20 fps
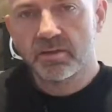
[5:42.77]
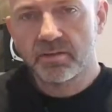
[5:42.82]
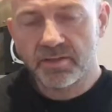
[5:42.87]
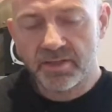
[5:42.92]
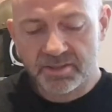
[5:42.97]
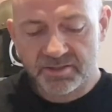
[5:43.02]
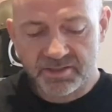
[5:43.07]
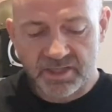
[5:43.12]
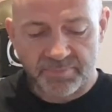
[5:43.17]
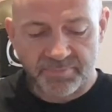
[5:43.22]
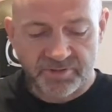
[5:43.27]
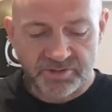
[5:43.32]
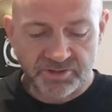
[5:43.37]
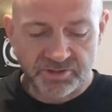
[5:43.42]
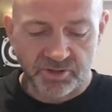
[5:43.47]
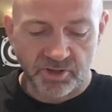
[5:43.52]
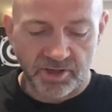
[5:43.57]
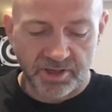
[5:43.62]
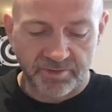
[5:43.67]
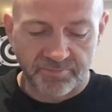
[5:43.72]
Next up is
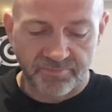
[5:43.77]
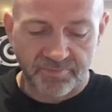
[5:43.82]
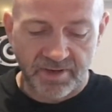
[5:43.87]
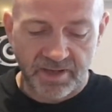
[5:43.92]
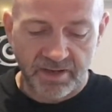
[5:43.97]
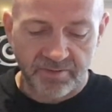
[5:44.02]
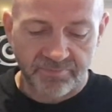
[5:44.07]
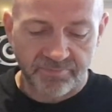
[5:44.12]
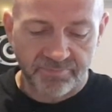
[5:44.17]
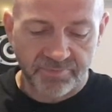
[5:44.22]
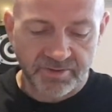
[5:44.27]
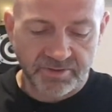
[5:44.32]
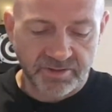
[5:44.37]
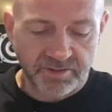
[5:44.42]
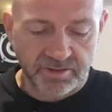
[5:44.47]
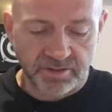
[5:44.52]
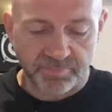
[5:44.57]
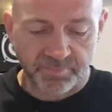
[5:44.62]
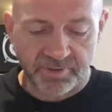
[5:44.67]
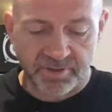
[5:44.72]
Sign of Love. This
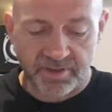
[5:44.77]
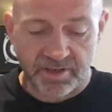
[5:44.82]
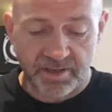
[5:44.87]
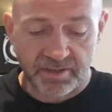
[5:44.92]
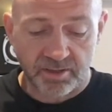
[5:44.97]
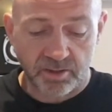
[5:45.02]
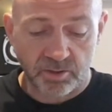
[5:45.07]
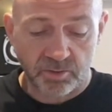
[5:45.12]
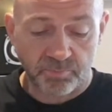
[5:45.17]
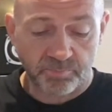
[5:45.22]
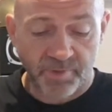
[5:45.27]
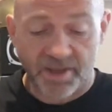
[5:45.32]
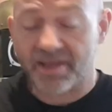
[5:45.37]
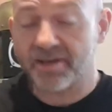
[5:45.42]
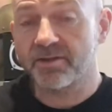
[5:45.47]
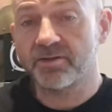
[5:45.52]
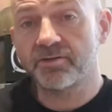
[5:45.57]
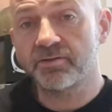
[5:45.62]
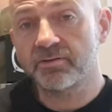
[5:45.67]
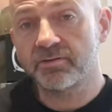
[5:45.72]
is a piano
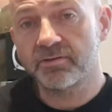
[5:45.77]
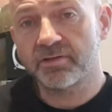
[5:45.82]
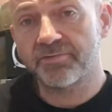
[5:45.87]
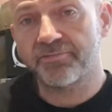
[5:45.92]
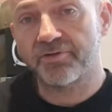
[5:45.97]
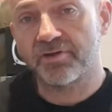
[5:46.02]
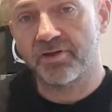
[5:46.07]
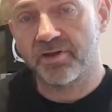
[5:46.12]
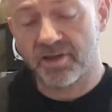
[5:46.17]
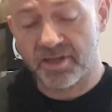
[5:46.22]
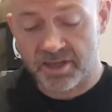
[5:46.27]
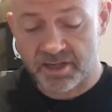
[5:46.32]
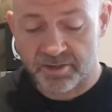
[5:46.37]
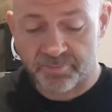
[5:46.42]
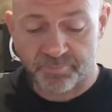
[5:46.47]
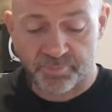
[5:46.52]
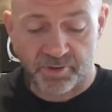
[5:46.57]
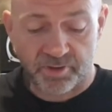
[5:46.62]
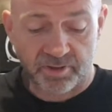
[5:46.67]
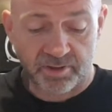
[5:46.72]
ballad, if you
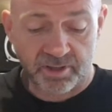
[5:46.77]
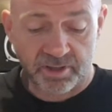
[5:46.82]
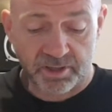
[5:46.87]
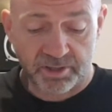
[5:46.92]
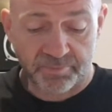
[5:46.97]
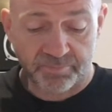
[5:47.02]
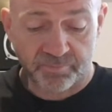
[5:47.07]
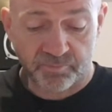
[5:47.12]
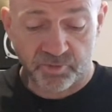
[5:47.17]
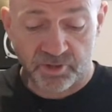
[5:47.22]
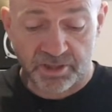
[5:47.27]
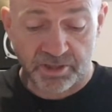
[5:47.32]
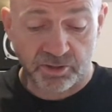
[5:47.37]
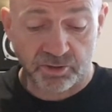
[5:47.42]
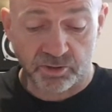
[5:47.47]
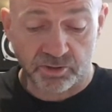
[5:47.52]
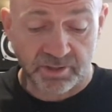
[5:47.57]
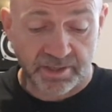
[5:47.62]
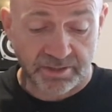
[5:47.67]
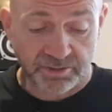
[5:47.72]
like, but really
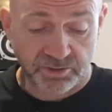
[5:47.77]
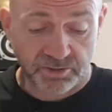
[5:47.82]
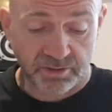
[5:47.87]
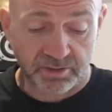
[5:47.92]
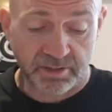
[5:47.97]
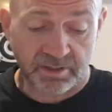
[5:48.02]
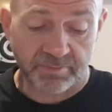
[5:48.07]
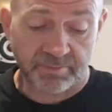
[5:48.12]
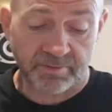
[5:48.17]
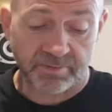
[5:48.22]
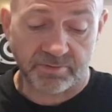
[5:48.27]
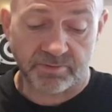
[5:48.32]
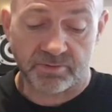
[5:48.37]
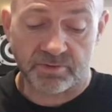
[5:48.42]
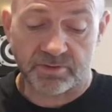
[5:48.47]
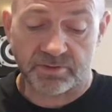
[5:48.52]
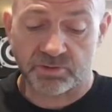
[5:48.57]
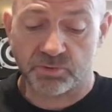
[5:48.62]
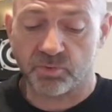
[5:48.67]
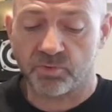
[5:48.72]
good actually, and
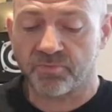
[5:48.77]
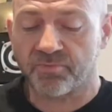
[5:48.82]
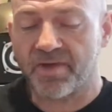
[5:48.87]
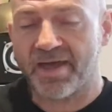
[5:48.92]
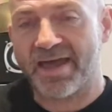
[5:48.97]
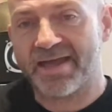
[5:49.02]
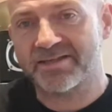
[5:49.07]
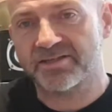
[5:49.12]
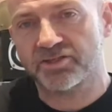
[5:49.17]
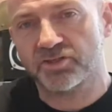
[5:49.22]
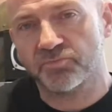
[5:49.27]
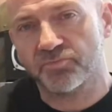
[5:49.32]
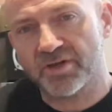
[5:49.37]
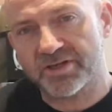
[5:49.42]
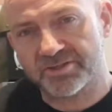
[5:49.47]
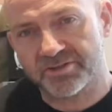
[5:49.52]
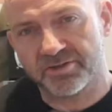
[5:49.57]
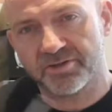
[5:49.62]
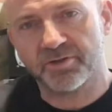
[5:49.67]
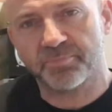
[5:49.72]
it sort of adds the
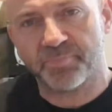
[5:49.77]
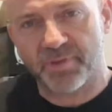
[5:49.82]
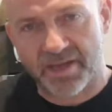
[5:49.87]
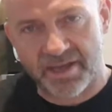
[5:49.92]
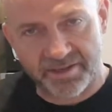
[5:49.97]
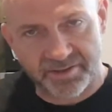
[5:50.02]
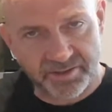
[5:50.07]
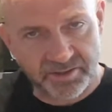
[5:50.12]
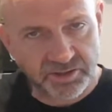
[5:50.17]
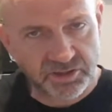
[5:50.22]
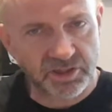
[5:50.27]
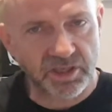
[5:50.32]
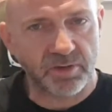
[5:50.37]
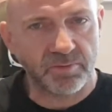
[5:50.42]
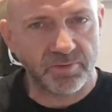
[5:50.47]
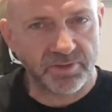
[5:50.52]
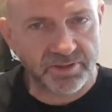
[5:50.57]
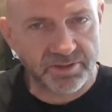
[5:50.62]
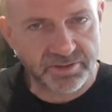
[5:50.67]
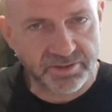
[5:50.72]
rest of the band in
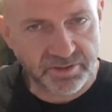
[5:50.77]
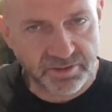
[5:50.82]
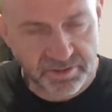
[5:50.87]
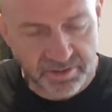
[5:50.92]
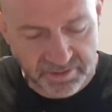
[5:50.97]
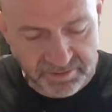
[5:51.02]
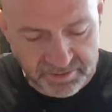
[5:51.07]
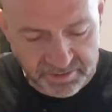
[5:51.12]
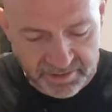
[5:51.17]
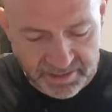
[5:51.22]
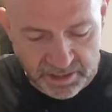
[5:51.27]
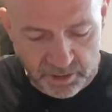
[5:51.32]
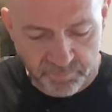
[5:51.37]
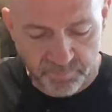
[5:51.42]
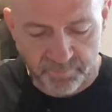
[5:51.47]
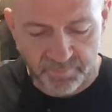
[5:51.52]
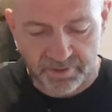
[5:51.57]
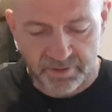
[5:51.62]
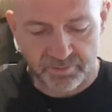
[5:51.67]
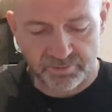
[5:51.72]
slowly as the
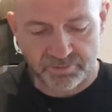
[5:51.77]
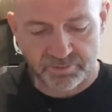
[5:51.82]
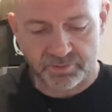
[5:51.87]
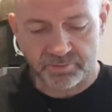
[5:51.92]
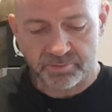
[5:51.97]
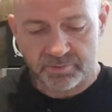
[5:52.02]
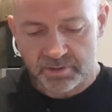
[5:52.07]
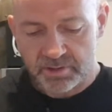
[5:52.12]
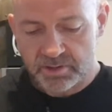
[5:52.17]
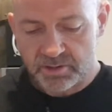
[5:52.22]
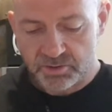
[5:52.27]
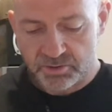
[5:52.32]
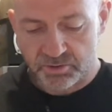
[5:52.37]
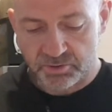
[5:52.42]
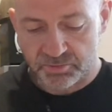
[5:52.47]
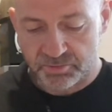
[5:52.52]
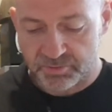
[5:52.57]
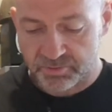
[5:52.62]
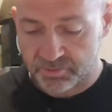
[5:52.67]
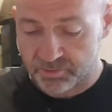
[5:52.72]
album goes on.
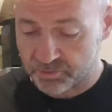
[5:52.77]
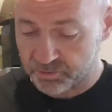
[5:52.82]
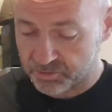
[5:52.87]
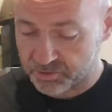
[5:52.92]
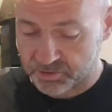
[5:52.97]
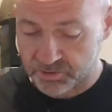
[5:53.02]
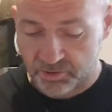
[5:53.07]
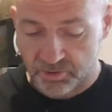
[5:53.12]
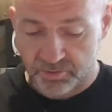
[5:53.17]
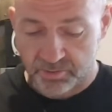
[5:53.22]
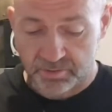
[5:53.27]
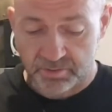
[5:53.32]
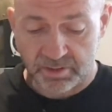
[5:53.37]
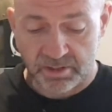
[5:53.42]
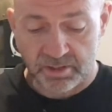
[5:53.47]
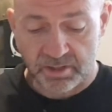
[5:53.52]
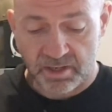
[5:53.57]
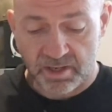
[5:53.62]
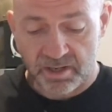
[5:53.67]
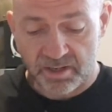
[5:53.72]
It's good song.
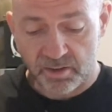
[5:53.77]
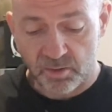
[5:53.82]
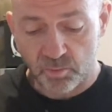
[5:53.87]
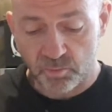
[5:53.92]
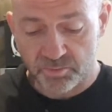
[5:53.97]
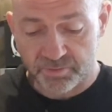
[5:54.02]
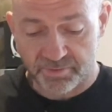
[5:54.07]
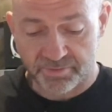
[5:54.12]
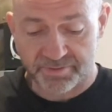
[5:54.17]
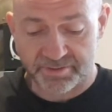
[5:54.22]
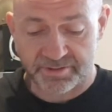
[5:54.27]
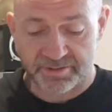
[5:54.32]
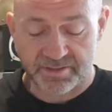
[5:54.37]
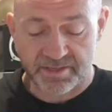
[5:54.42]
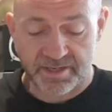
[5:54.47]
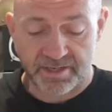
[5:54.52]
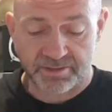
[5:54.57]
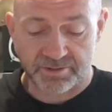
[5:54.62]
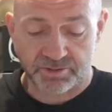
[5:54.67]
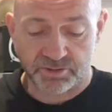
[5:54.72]
Hold On is
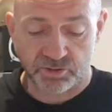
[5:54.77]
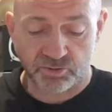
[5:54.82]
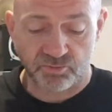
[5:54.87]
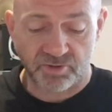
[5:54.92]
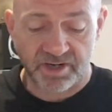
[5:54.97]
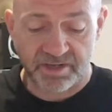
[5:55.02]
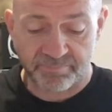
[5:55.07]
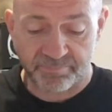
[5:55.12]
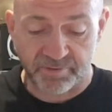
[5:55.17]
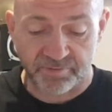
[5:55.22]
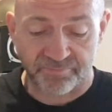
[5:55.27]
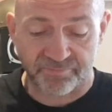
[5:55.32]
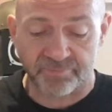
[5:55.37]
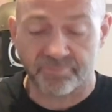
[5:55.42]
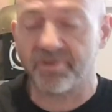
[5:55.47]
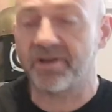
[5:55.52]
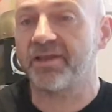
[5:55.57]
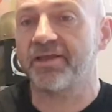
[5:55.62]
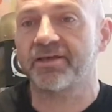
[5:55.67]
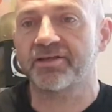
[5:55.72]
next. Great but
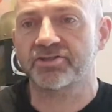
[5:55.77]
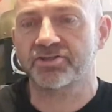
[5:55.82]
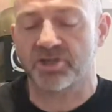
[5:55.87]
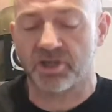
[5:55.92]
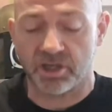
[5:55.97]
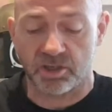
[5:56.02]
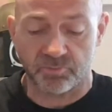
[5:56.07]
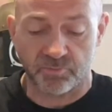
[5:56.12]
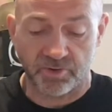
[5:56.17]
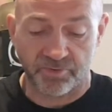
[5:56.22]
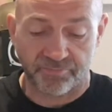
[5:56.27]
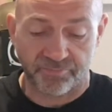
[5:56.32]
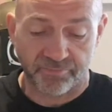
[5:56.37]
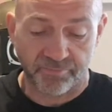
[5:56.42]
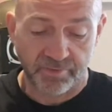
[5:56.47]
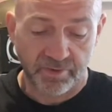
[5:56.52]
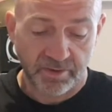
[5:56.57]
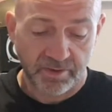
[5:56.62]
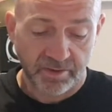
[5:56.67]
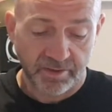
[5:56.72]
familiar guitar riff
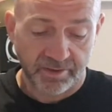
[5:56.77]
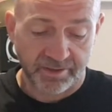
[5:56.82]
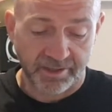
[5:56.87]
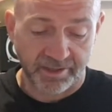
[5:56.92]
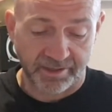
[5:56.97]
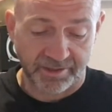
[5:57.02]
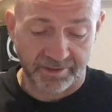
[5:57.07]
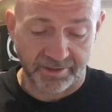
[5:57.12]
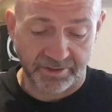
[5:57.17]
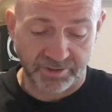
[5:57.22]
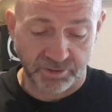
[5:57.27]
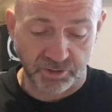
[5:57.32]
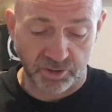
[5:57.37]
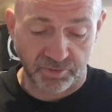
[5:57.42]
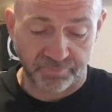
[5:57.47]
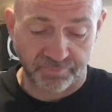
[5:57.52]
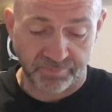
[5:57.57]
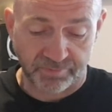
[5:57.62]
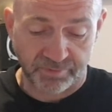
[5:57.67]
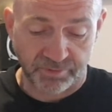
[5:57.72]
kicking this
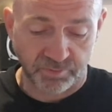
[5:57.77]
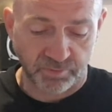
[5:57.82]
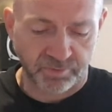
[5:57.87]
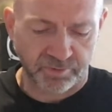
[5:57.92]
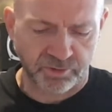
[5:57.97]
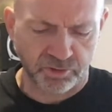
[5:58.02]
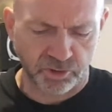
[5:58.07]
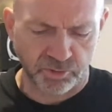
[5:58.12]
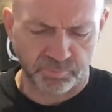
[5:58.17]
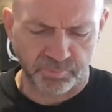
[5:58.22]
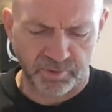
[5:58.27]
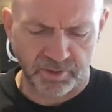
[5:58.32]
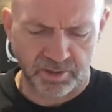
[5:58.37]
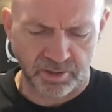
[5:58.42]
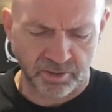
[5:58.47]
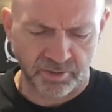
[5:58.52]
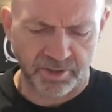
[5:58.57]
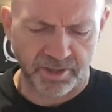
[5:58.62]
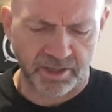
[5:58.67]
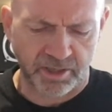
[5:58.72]
off. A sort of good
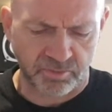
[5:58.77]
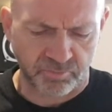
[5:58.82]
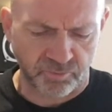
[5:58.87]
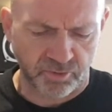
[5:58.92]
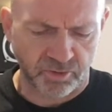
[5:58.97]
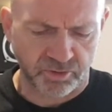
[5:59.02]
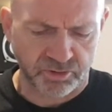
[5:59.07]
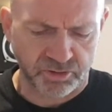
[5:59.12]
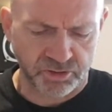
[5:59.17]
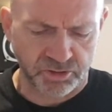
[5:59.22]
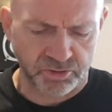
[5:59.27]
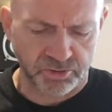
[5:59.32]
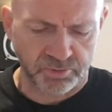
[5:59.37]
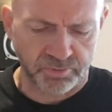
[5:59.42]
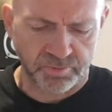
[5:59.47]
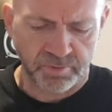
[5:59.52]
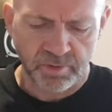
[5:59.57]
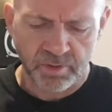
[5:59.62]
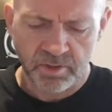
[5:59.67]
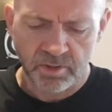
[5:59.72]
melodic rock
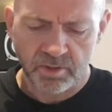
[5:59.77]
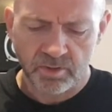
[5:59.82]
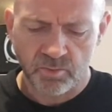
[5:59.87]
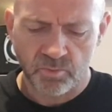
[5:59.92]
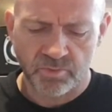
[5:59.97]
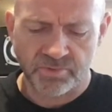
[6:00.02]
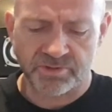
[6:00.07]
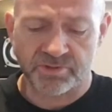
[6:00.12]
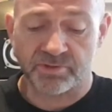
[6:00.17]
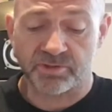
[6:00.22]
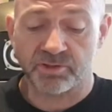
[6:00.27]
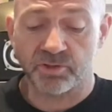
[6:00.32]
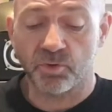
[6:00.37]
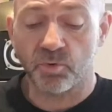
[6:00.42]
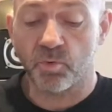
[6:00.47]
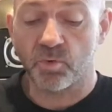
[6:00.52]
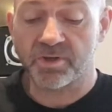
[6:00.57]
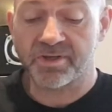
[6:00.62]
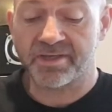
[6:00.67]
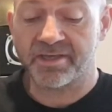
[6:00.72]
tune with some
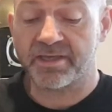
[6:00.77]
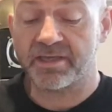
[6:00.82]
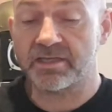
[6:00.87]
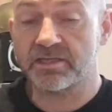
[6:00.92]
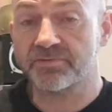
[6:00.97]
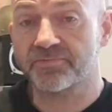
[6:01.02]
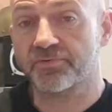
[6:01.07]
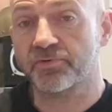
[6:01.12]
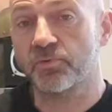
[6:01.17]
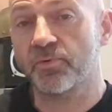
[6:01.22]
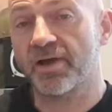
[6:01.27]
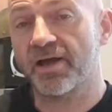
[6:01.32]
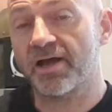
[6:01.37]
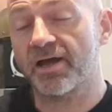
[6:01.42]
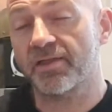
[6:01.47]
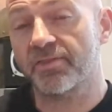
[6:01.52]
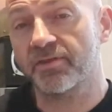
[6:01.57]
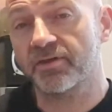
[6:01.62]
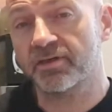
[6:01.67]
cool keys throughout.